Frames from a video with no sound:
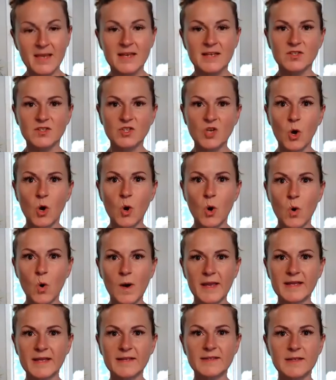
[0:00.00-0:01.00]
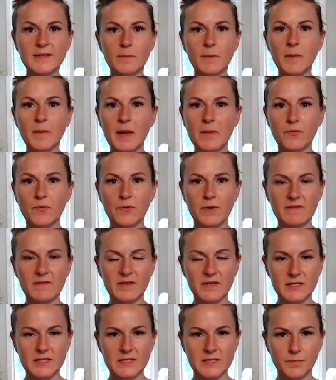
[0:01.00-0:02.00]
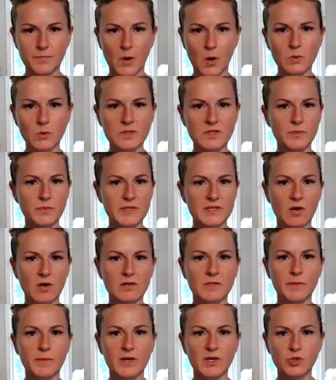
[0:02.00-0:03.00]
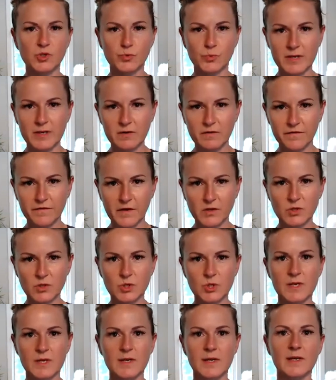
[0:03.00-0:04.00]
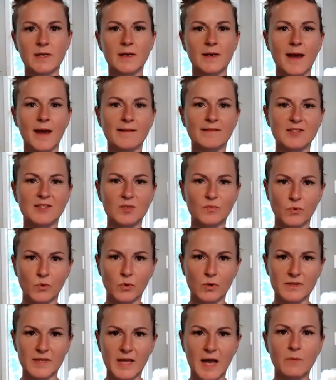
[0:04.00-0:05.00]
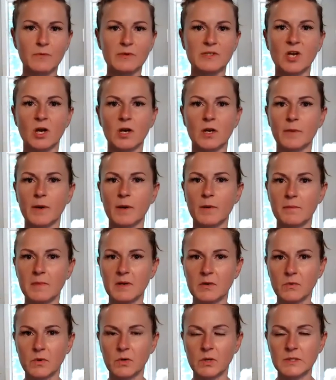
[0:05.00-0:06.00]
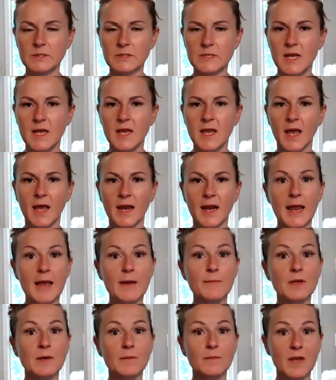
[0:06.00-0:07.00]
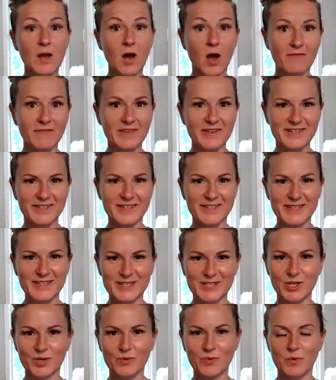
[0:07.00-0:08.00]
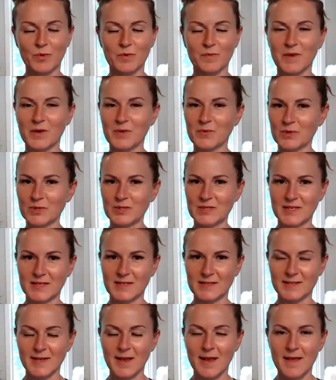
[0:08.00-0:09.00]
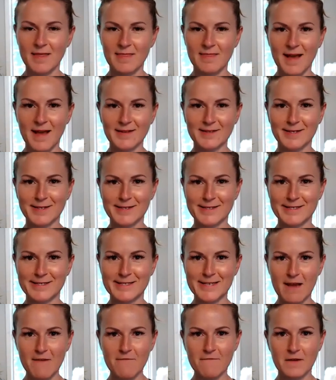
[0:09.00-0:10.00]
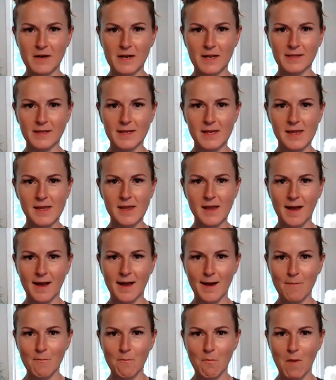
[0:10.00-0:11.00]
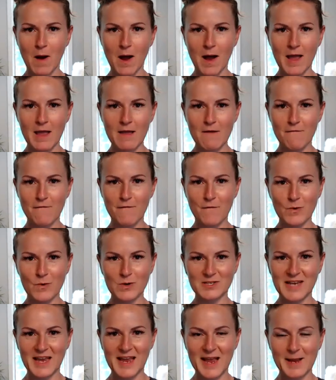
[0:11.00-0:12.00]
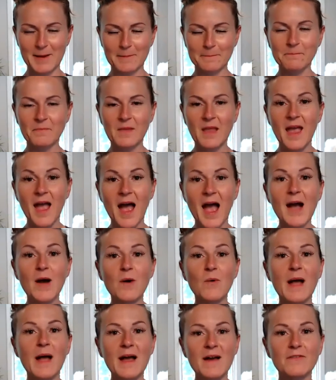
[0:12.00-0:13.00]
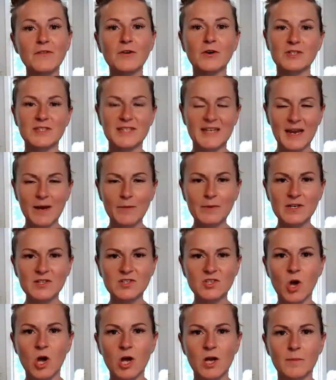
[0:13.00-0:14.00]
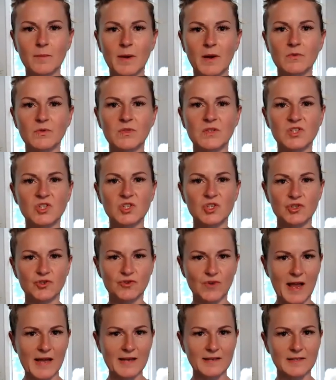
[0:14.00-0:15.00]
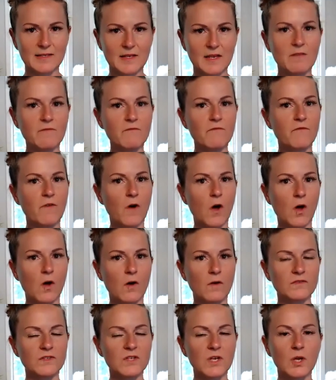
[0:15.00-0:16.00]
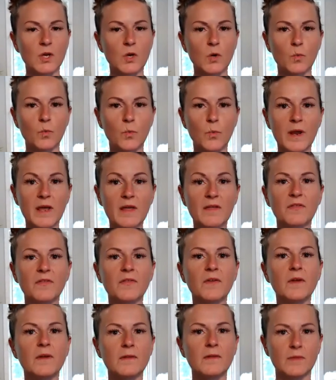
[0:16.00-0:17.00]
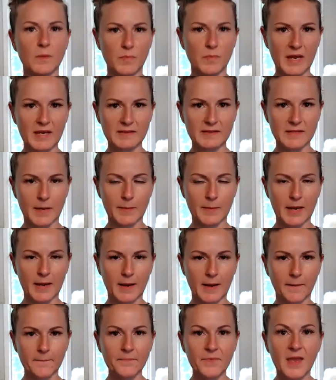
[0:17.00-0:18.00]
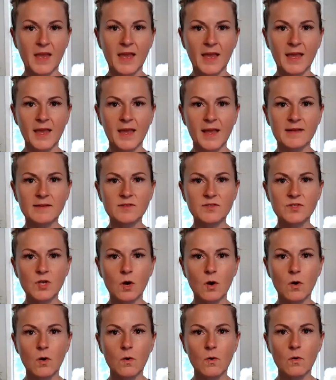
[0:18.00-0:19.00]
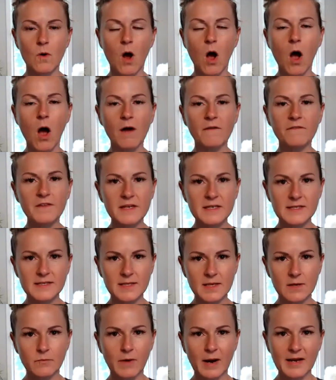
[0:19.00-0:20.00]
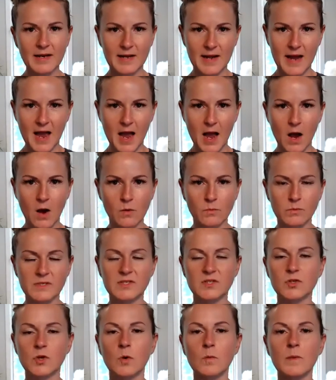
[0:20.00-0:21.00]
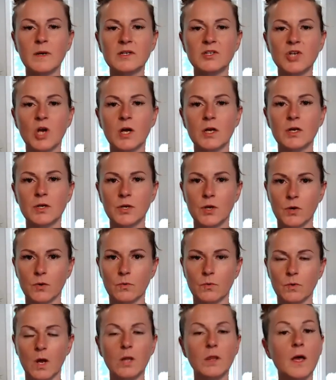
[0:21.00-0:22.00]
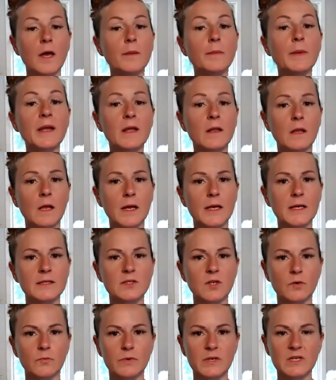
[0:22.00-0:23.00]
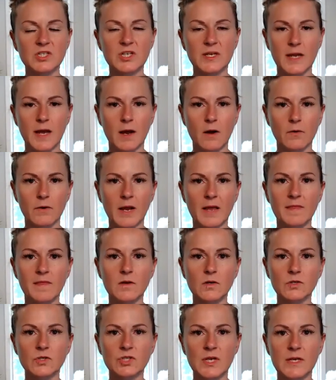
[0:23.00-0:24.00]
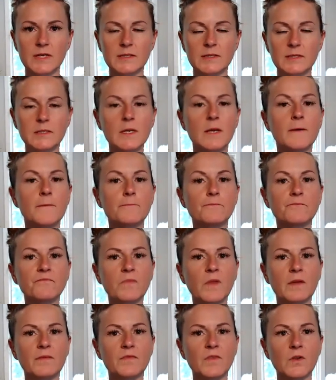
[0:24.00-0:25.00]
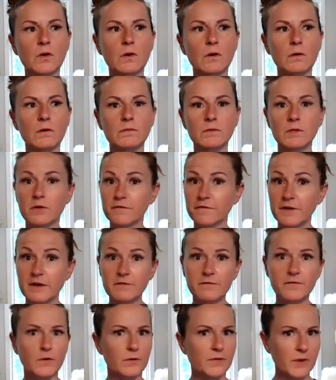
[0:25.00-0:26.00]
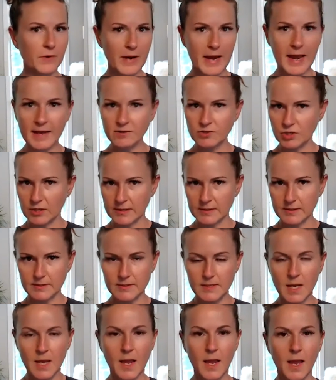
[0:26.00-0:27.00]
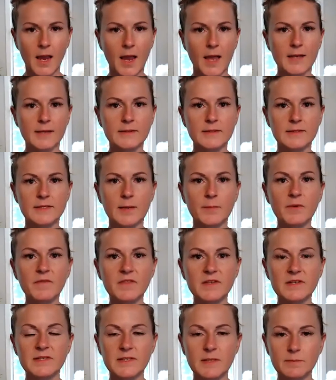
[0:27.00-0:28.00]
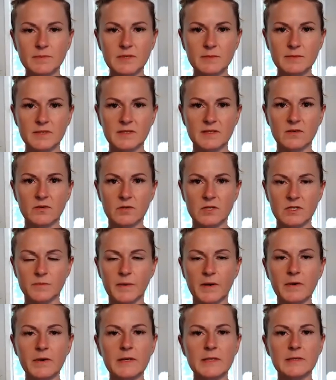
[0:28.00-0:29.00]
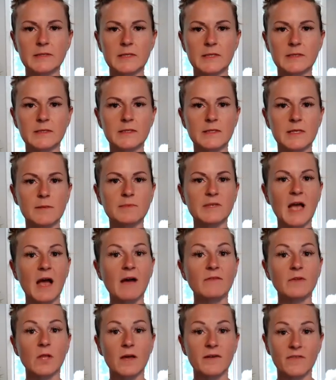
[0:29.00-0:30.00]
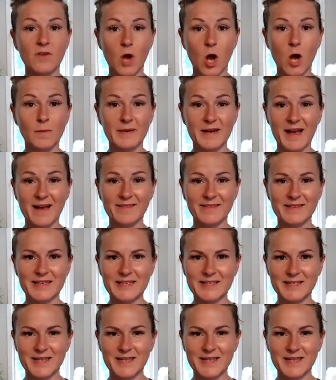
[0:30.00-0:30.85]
So in some of my previous posts, we talked about adrenal function and how to support that. We talked about minerals, and I am going to be obviously continuing with minerals because that's definitely my forte. However, today I'm going to talk about the stress involved with the pandemic. And so obviously right now with so much unknown, a lot of my clients are reaching out and they're fearful, they're anxious. And some of the symptoms that they're experiencing seem to have a lot of commonalities.